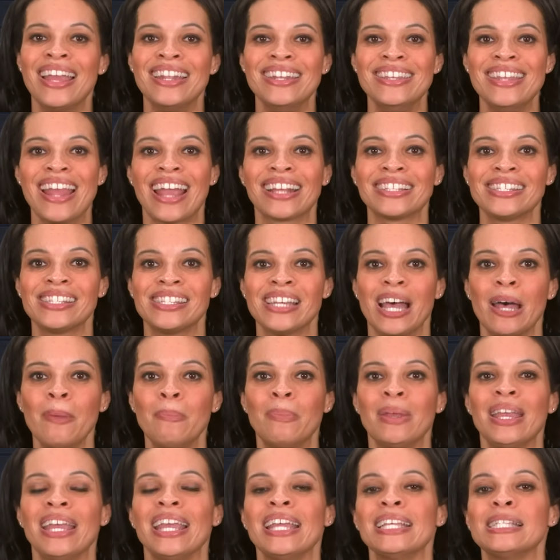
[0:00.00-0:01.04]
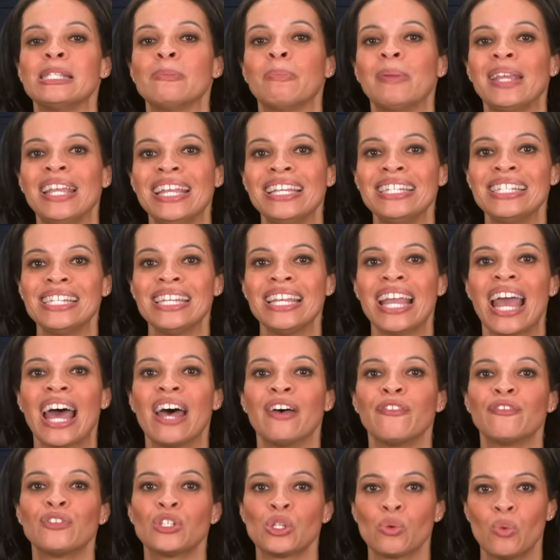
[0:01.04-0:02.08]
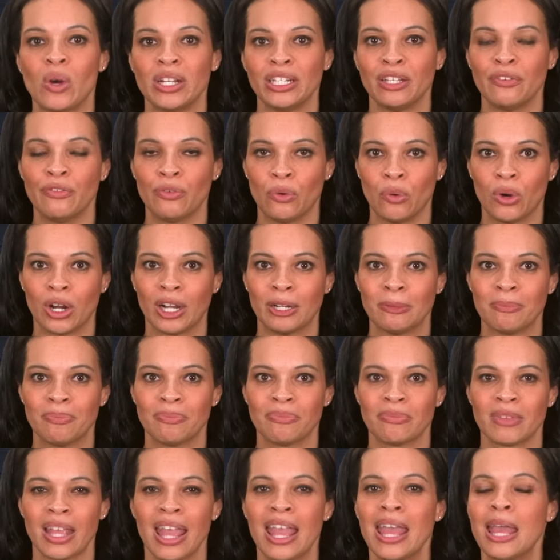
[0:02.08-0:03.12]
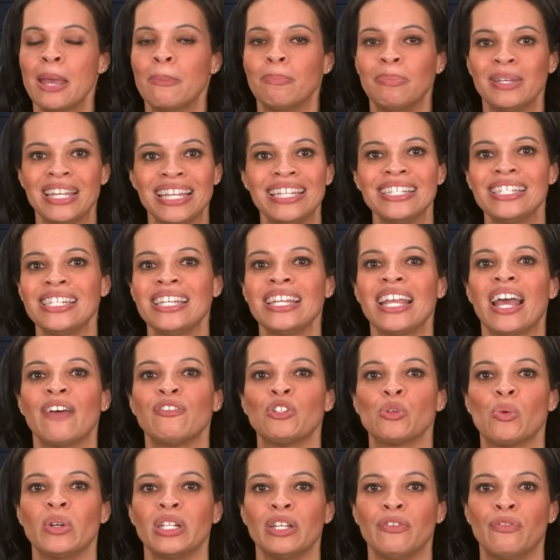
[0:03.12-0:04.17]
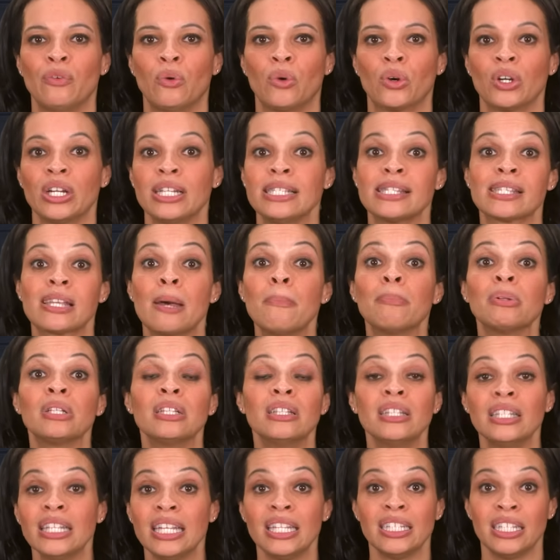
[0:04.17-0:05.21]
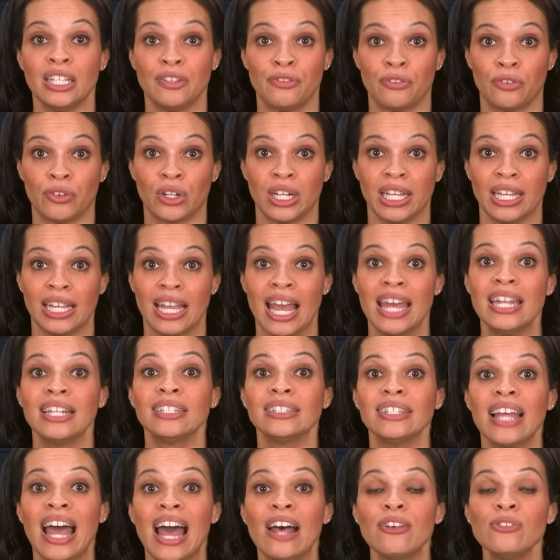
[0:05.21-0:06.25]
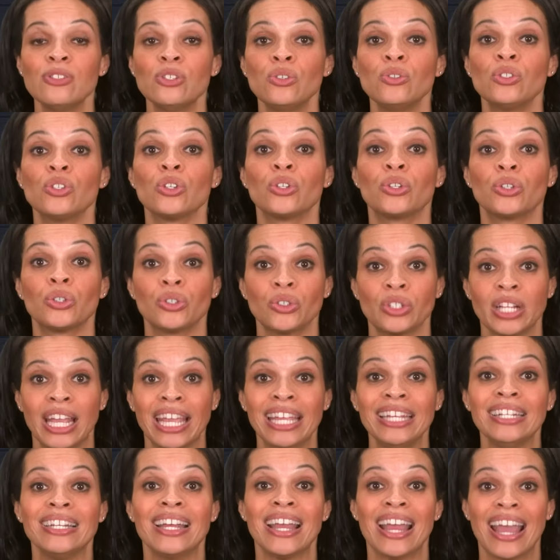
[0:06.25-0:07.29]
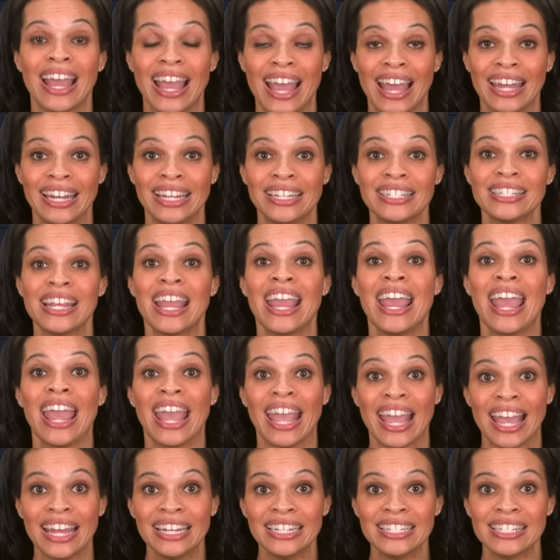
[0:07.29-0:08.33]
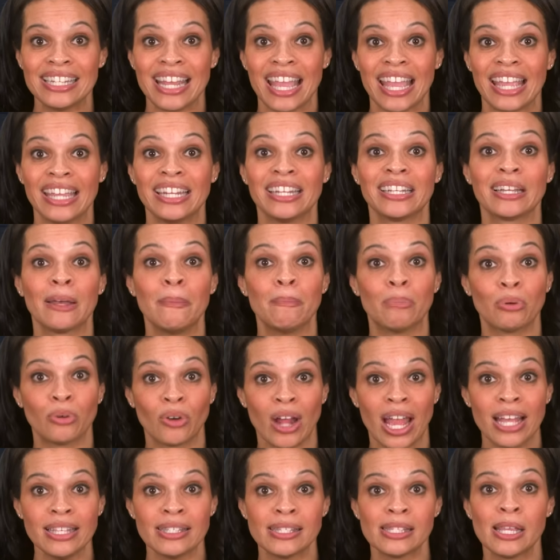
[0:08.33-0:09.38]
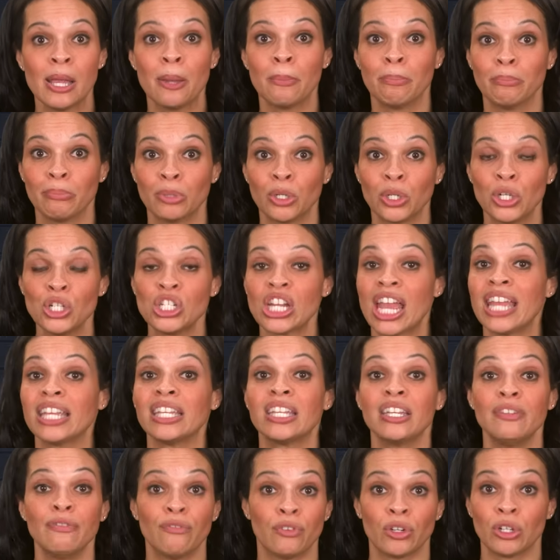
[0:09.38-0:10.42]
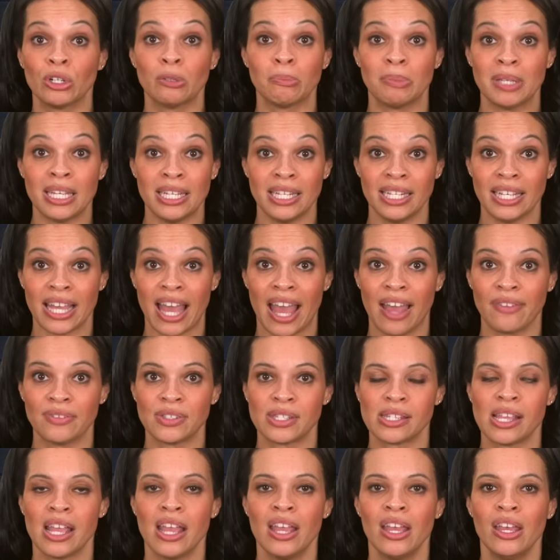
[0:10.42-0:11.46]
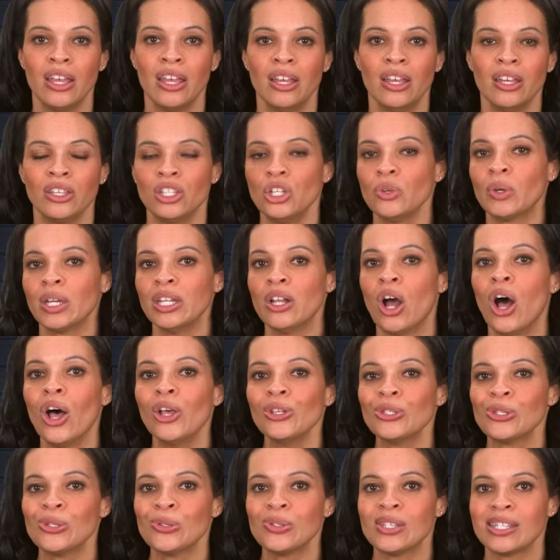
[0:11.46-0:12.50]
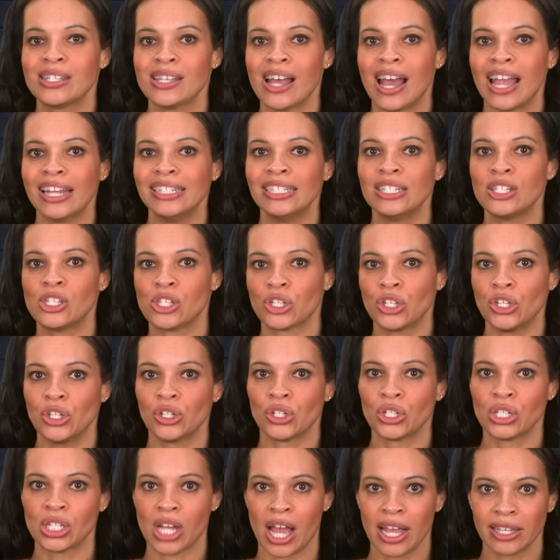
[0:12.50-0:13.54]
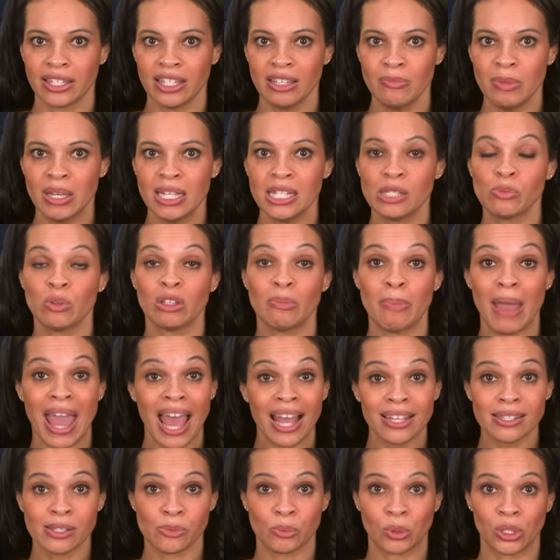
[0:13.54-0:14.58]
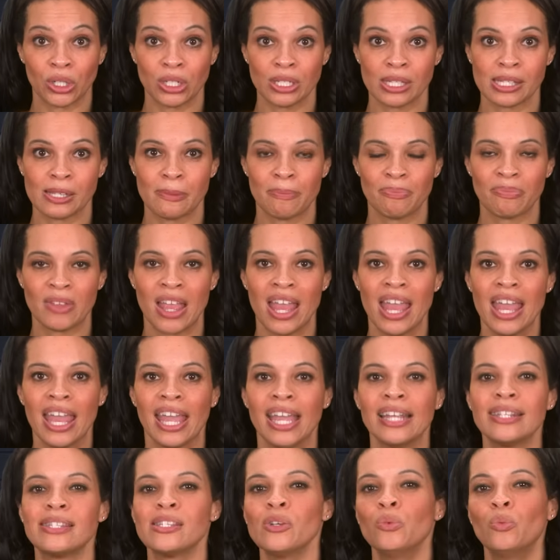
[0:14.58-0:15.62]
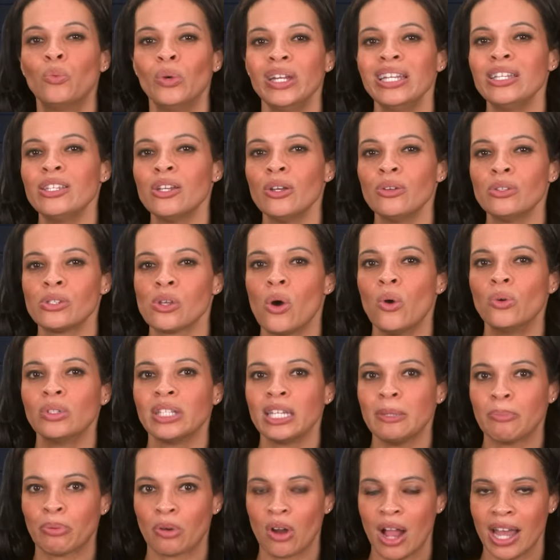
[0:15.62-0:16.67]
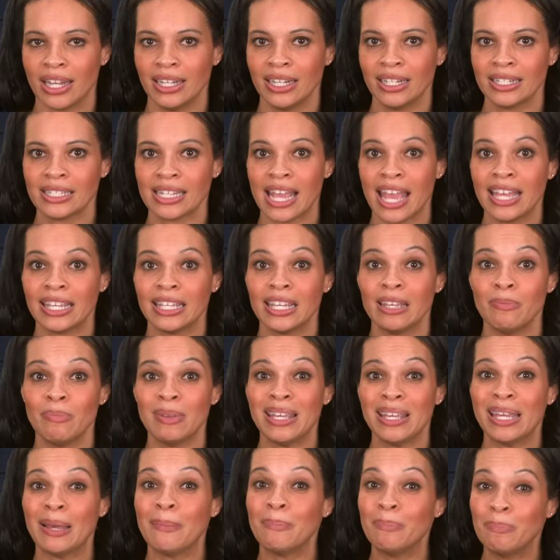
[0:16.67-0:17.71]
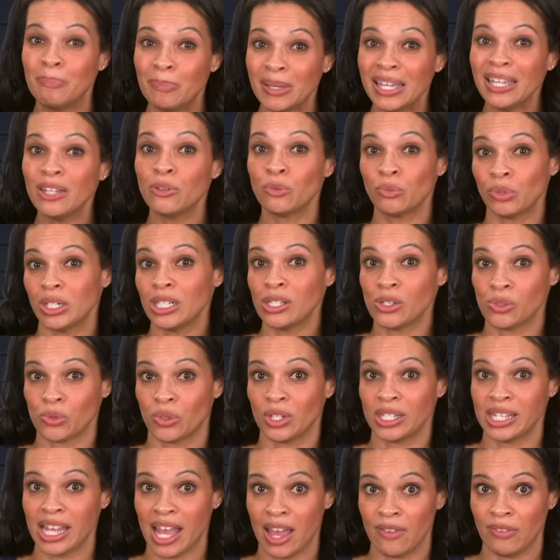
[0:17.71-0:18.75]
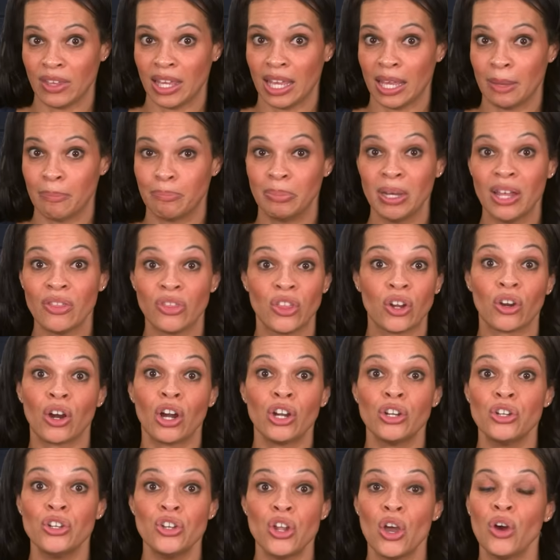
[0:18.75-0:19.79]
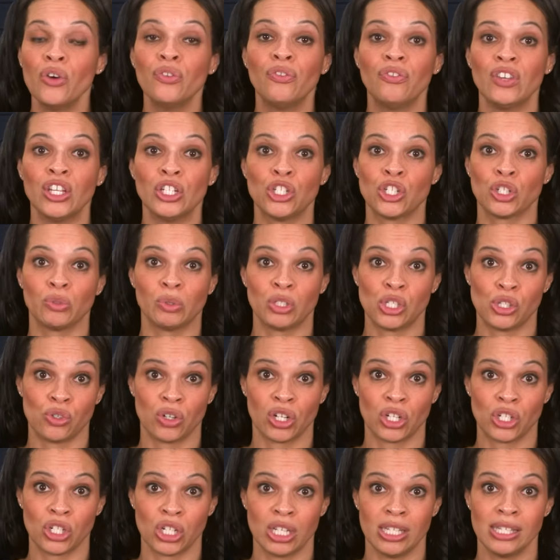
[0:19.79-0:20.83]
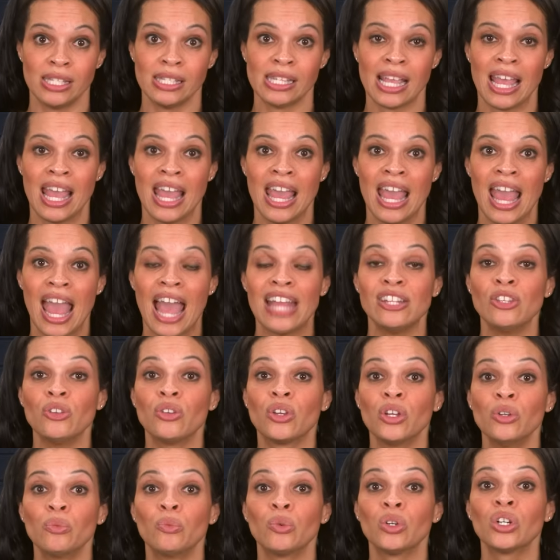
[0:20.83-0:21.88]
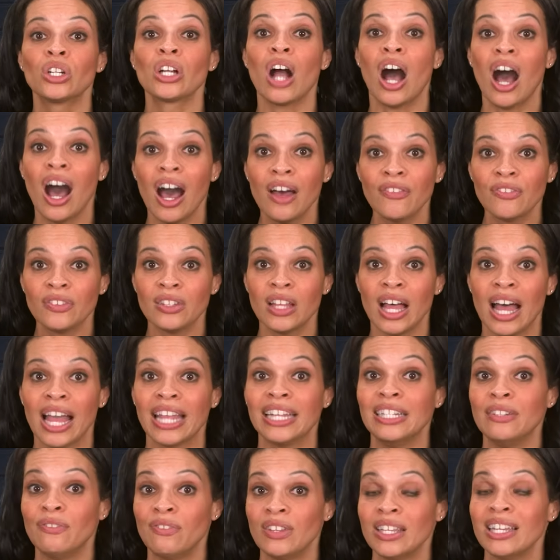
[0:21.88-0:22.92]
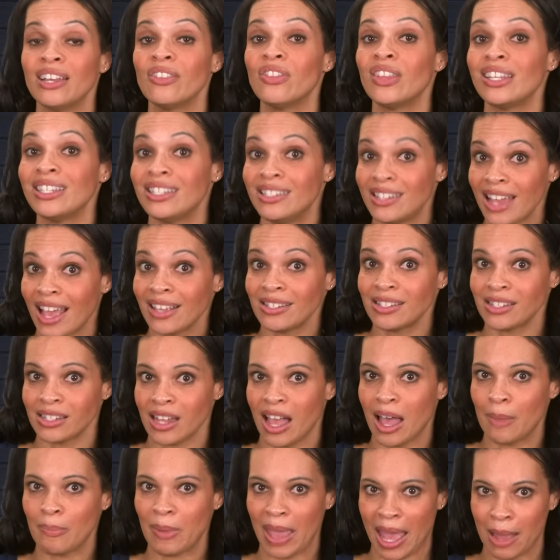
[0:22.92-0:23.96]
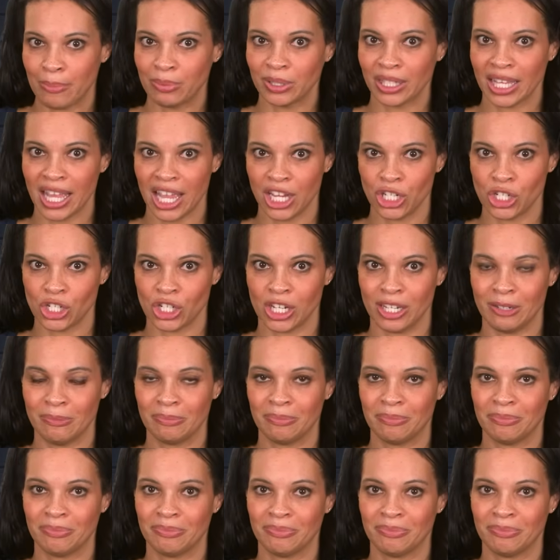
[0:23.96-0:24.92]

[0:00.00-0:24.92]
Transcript: Next up is PDF24. PDF24 is completely free and allows you to create, edit, annotate, compress, merge, and convert PDFs. You can also sign and secure documents with passwords. It's a Windows only product and can be a bit resource heavy, but there are no feature restrictions, and you can work offline via the desktop application.